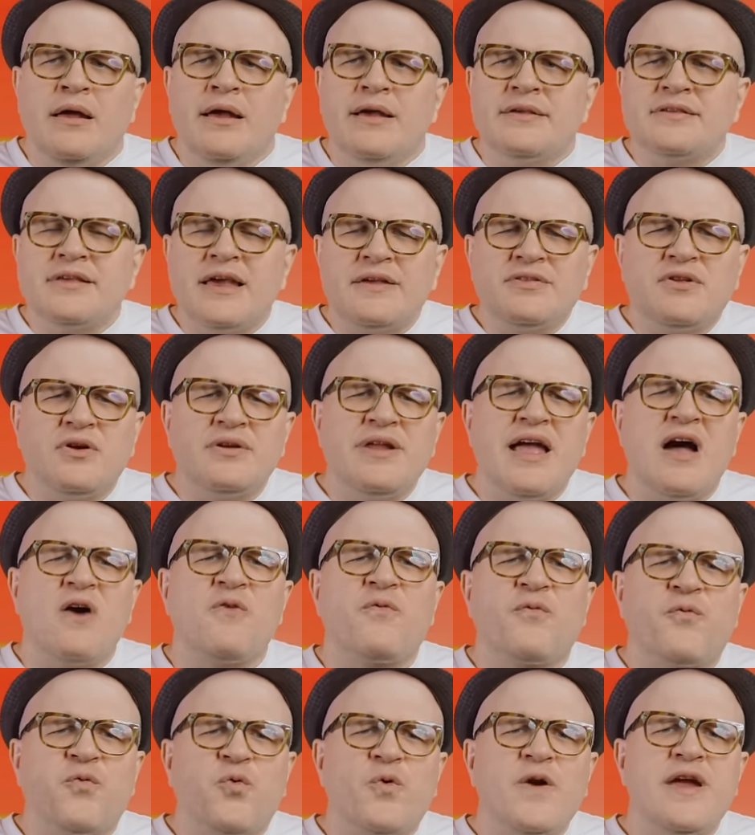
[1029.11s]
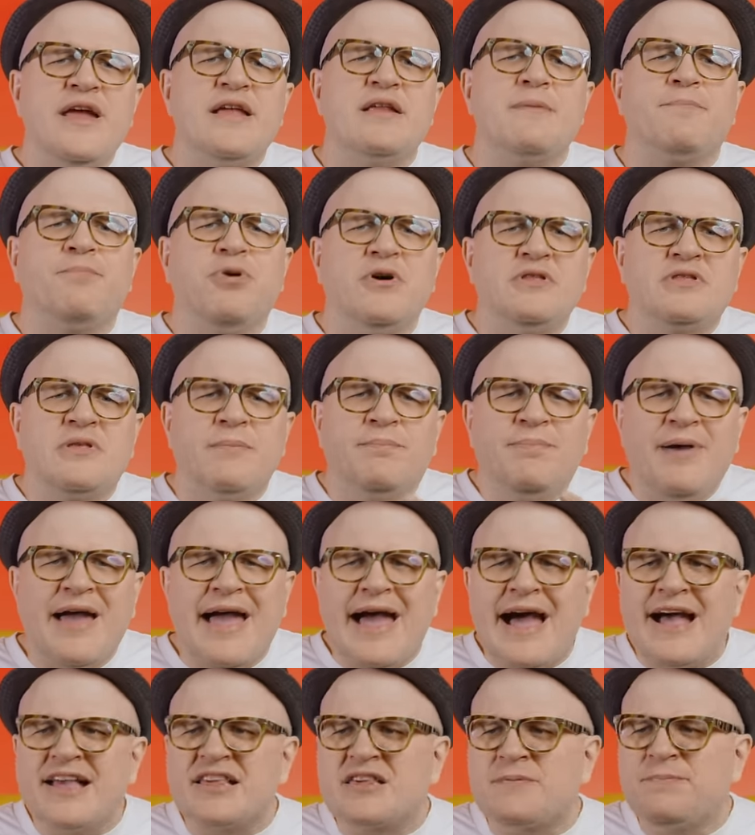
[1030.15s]
it's like they're now free to put the
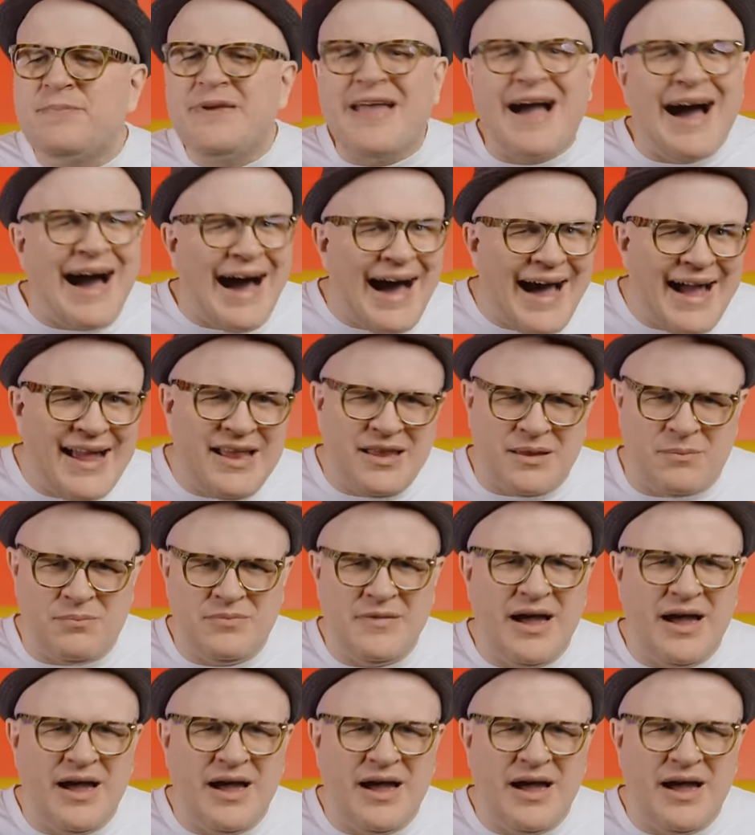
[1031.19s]
past behind them,